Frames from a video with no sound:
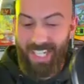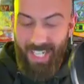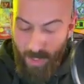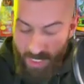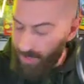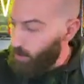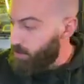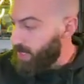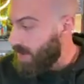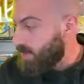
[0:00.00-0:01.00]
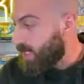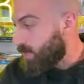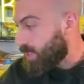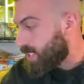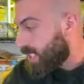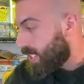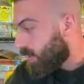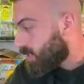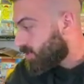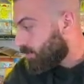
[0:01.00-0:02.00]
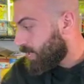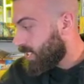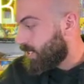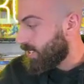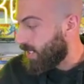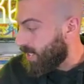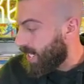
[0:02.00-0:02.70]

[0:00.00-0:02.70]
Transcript: Christopher B. Everybody wish Christopher B, good luck.